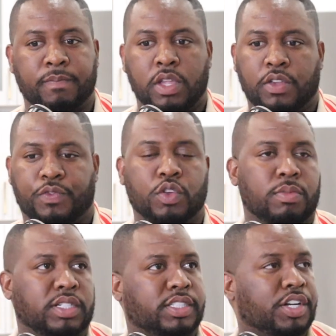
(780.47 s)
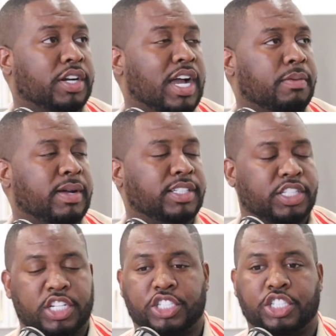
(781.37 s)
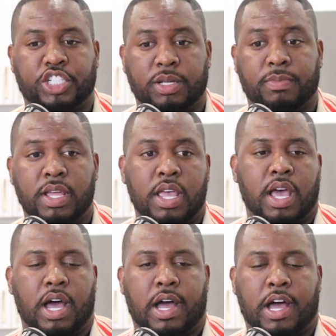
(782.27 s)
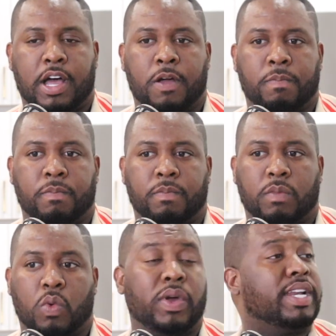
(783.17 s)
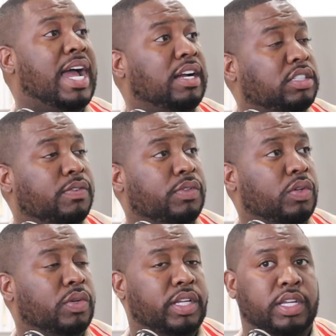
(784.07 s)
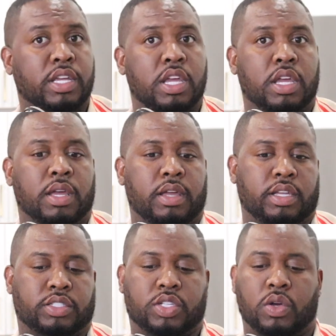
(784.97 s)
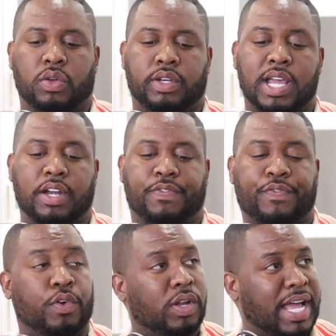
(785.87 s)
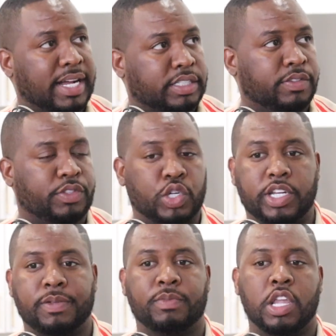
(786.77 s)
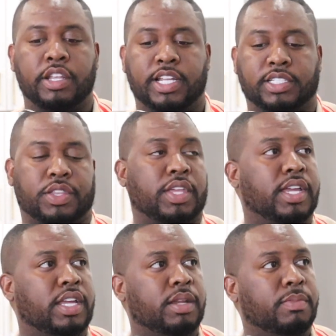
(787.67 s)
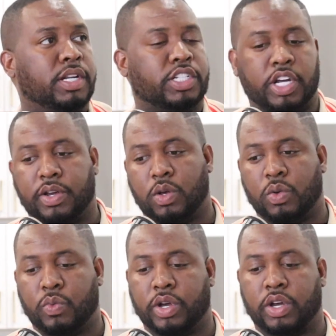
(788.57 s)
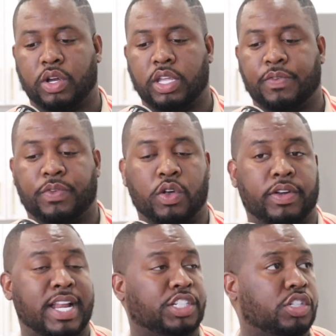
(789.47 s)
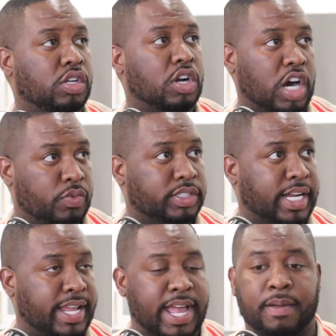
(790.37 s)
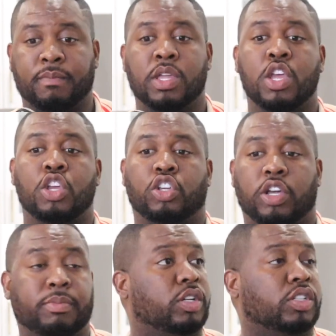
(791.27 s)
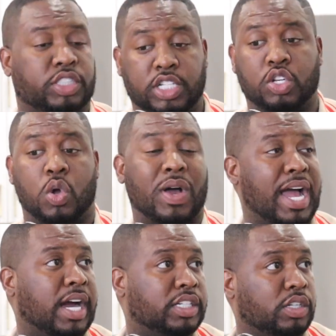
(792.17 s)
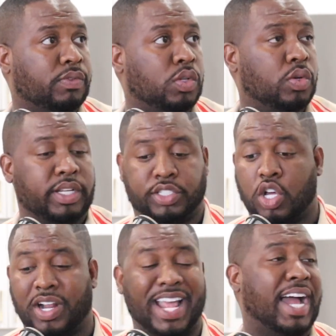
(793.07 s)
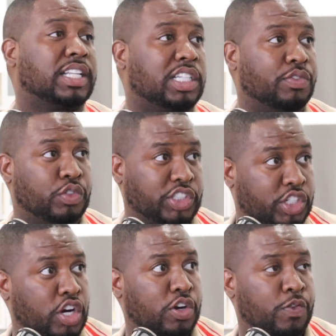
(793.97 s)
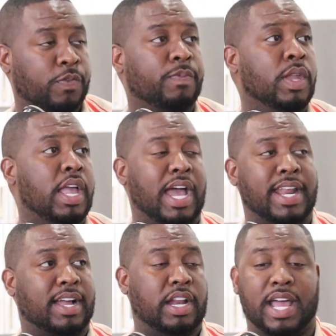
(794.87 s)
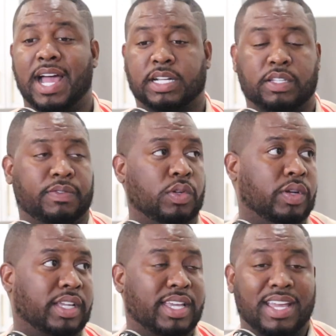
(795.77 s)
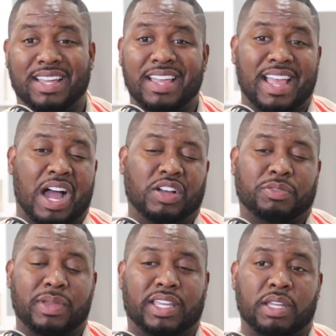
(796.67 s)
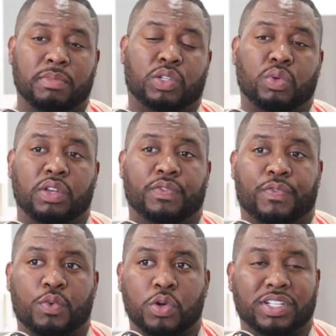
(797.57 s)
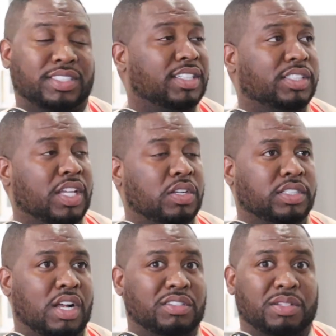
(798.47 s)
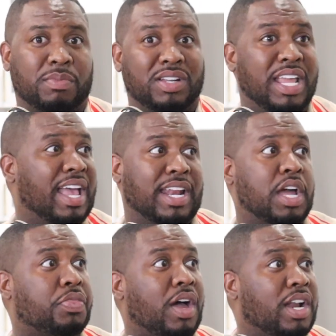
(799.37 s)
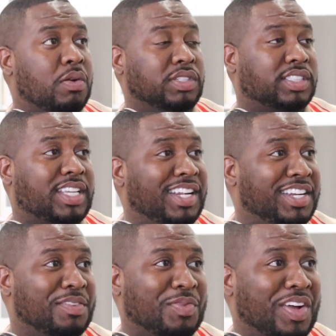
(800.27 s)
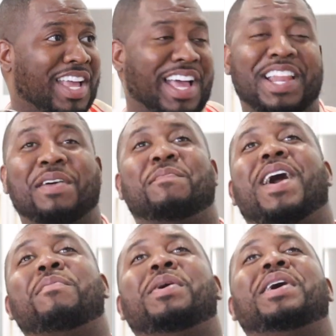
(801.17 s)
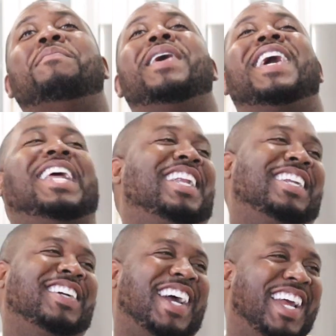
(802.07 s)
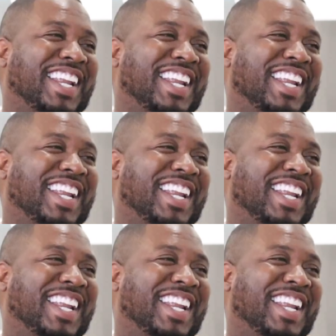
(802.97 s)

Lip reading: A few months later, got my citizenship. When active duty, so not full active duty, there's a thing in the military where if you're a National Guard, which I am, you're able to still go active duty. It's called active reserve. And I got an active duty gig. I was making between $4,000 to $6,000 a month. And I thought I was killing it, bro. And like, mama, I made it.